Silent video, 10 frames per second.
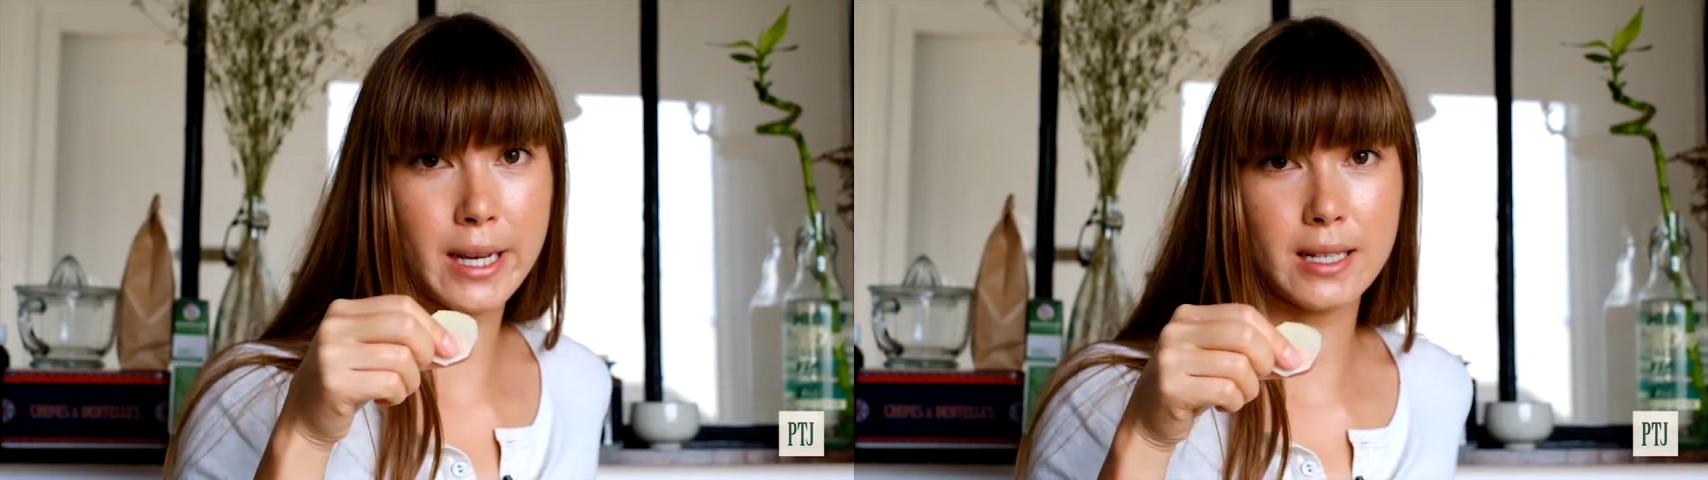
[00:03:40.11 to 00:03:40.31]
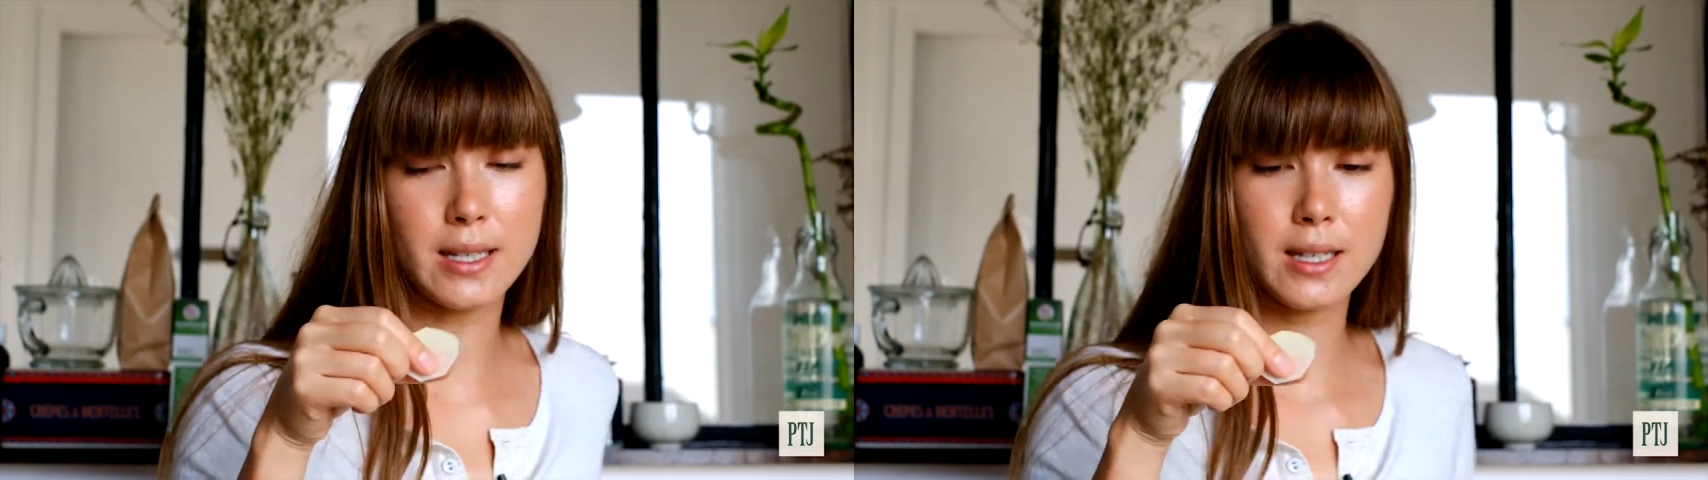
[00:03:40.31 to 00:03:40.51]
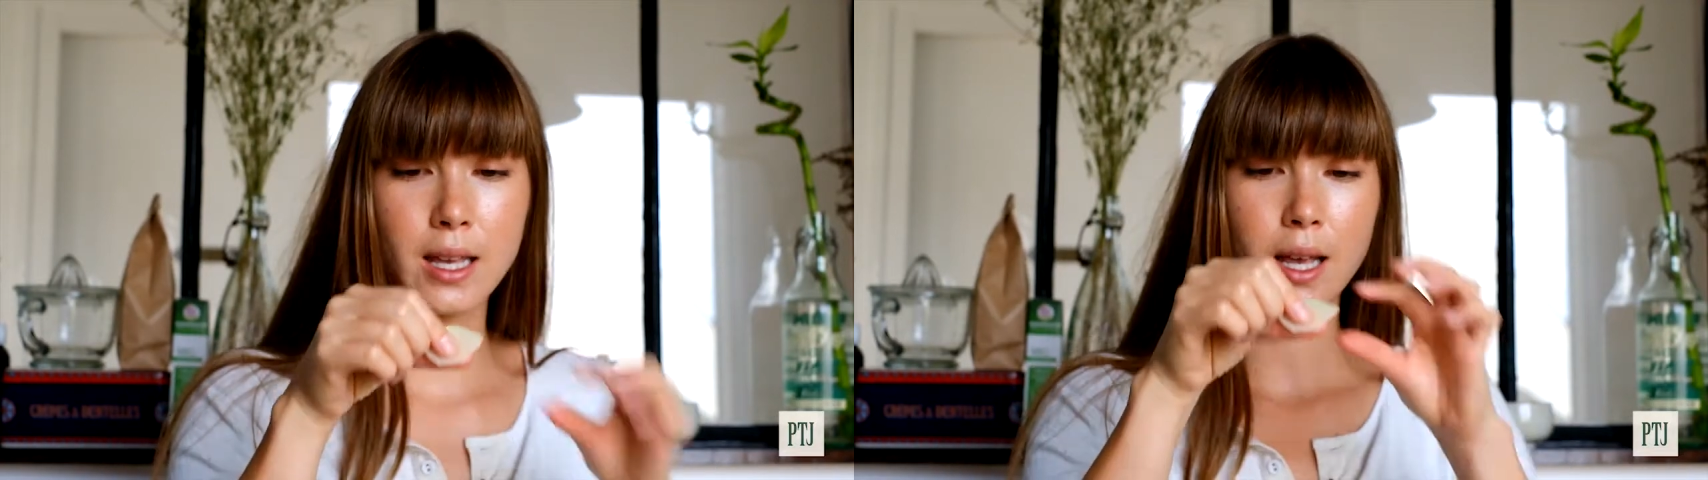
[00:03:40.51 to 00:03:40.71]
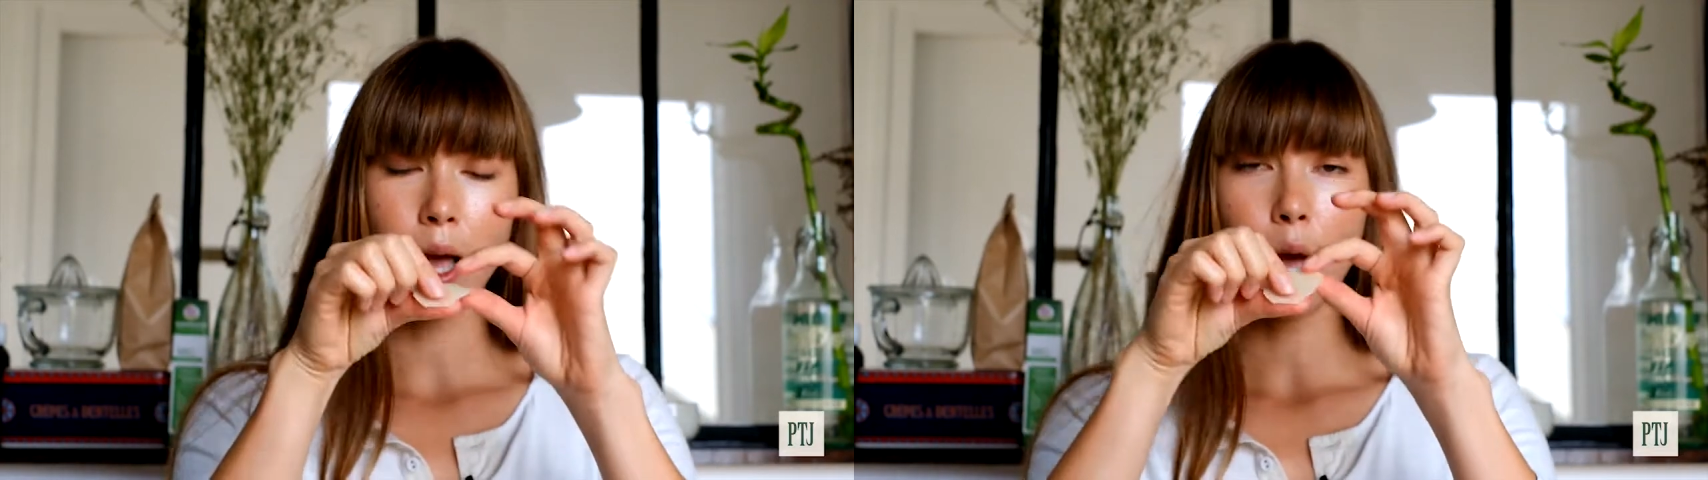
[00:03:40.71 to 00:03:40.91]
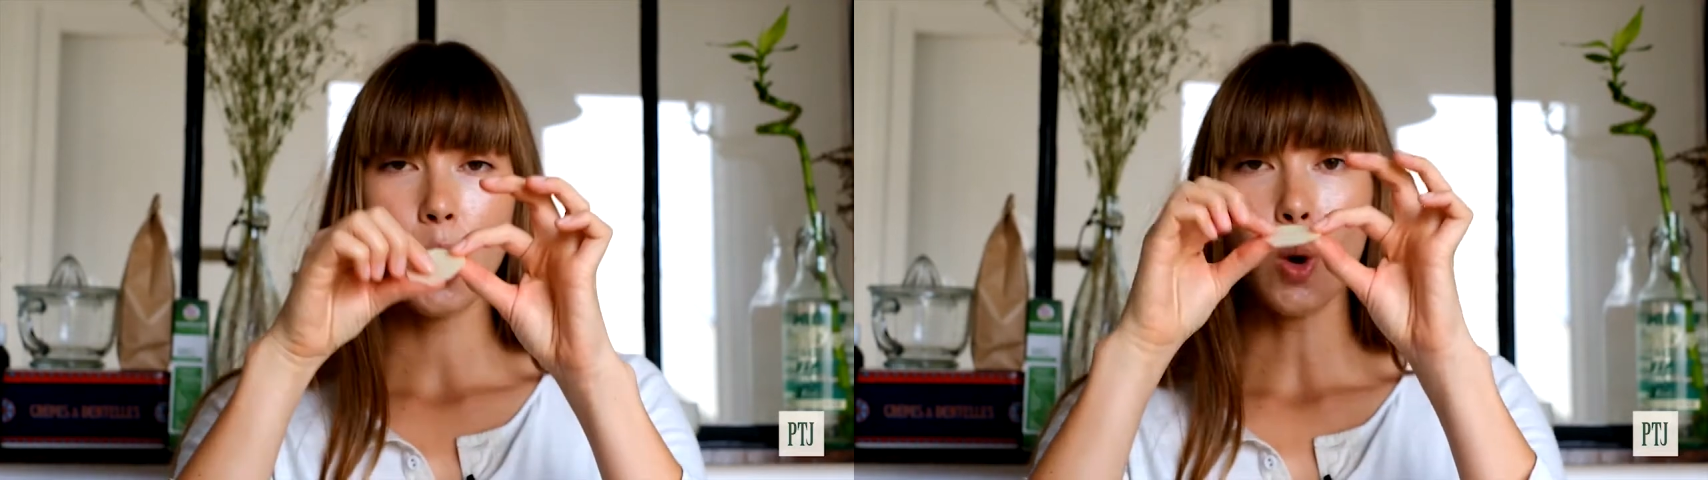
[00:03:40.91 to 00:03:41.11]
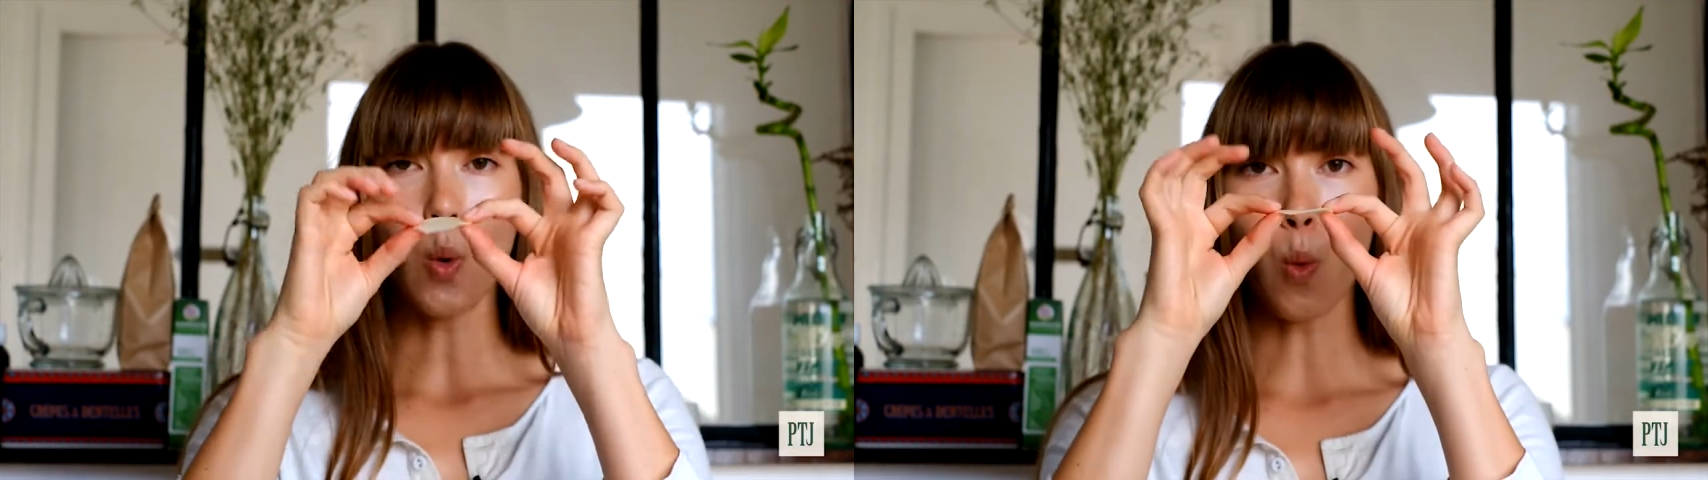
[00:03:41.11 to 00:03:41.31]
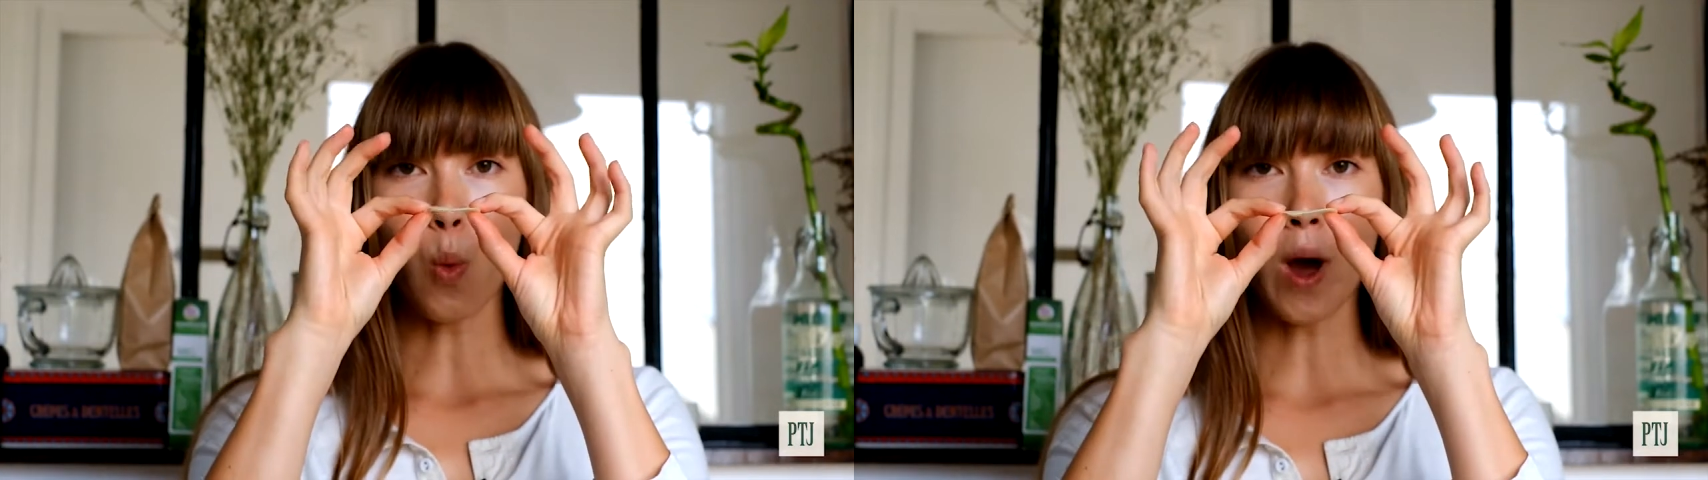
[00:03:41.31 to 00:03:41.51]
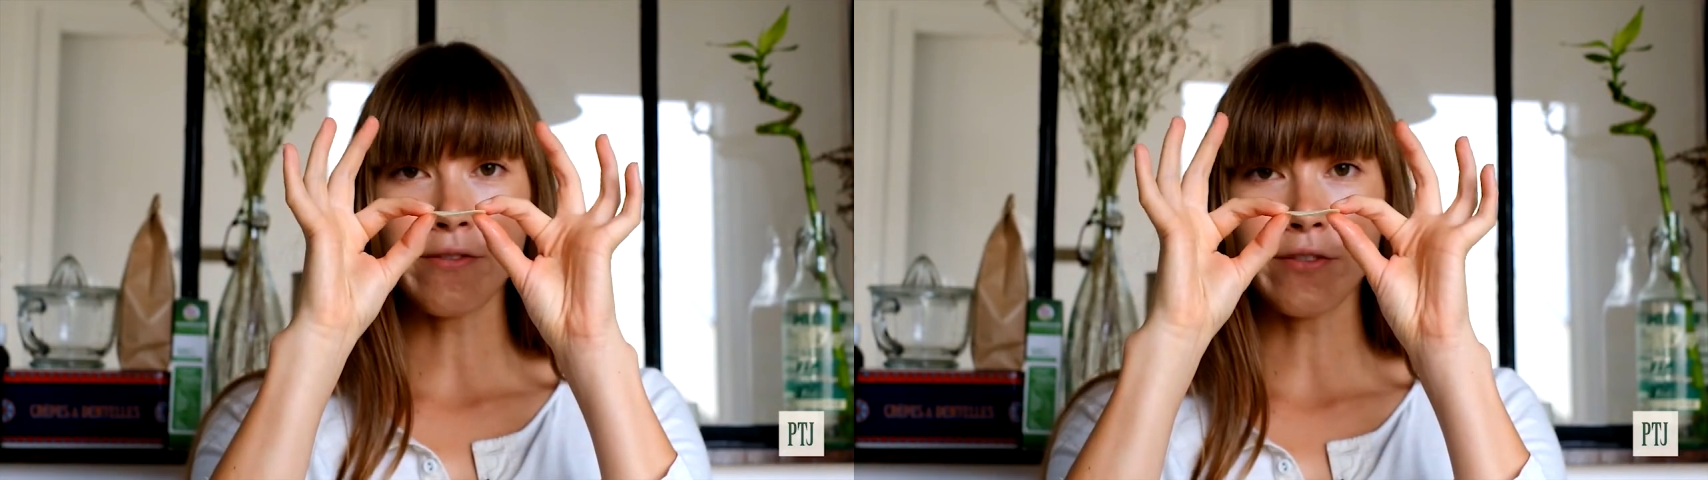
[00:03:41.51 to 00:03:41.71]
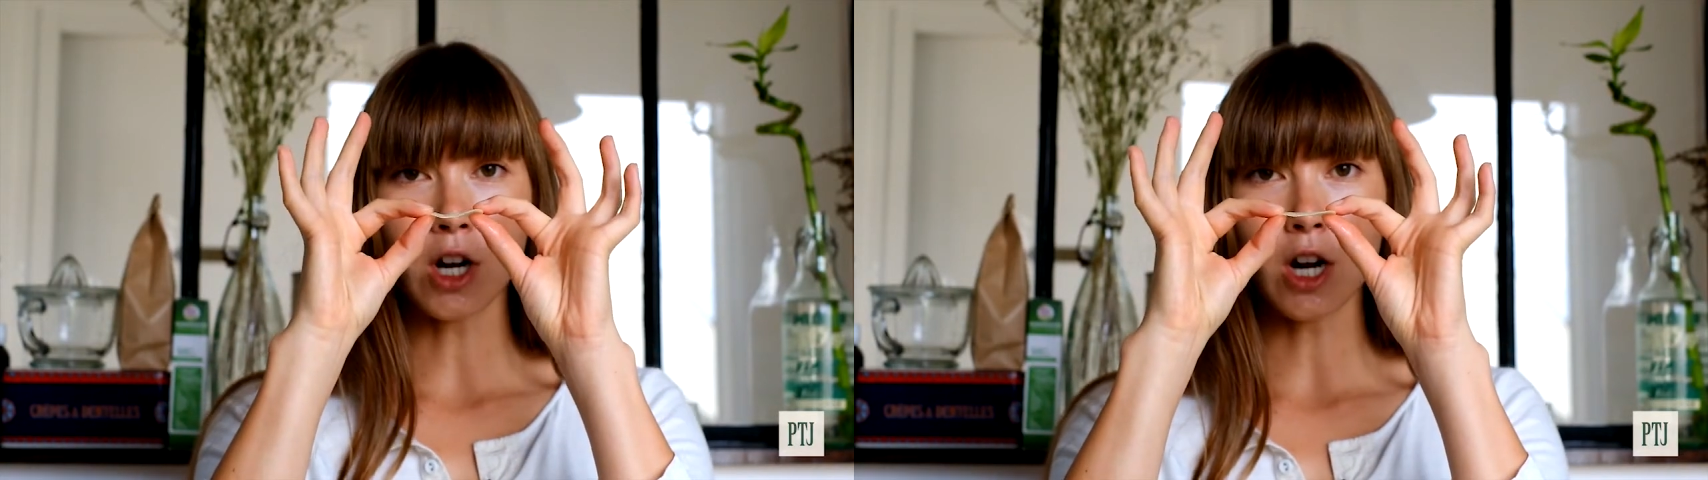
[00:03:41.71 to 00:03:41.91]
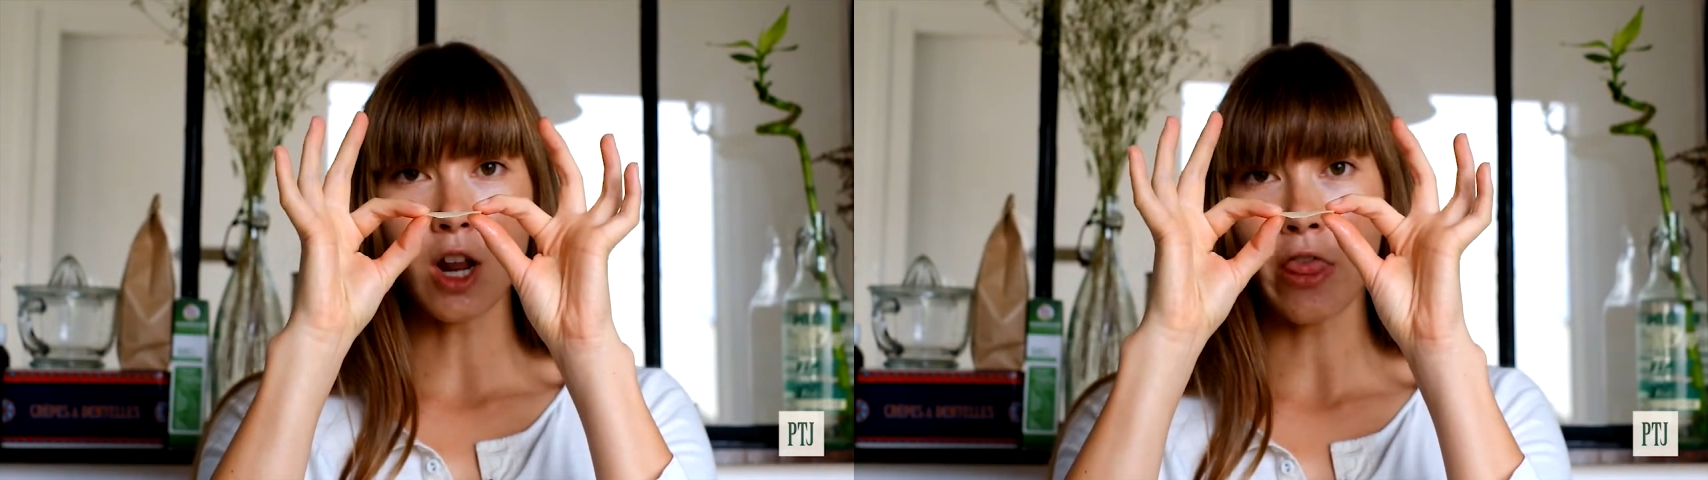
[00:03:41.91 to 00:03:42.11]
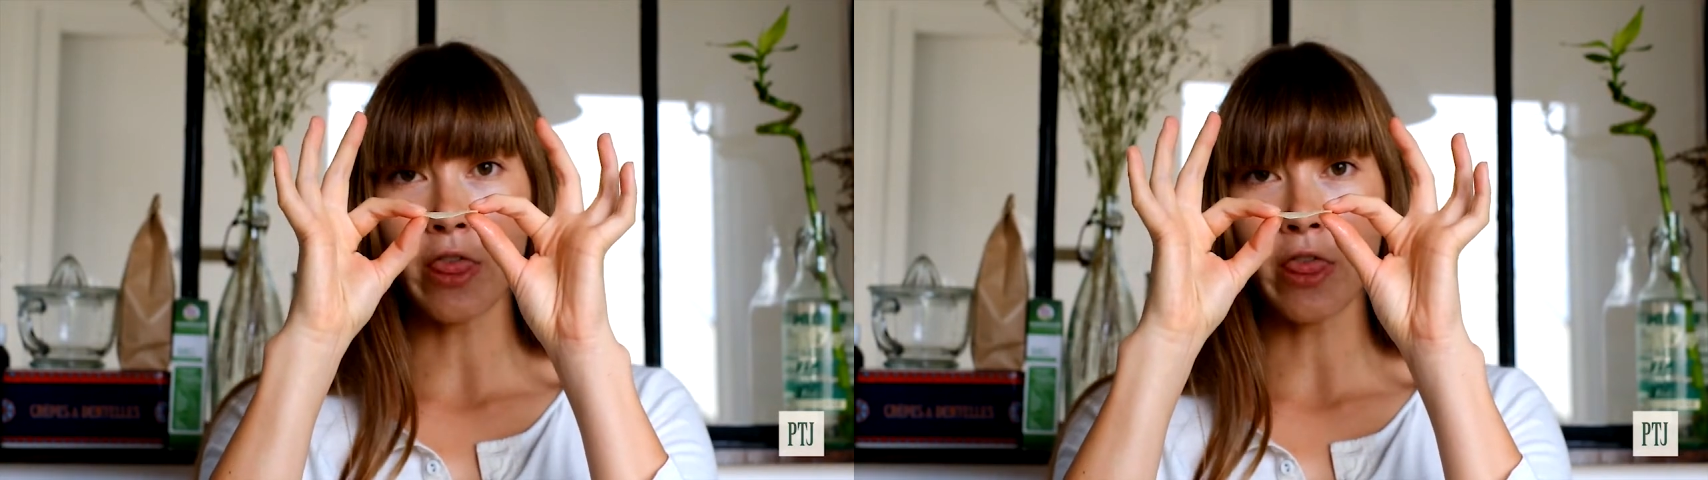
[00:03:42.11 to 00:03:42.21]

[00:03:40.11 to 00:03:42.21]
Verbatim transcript: piece wafer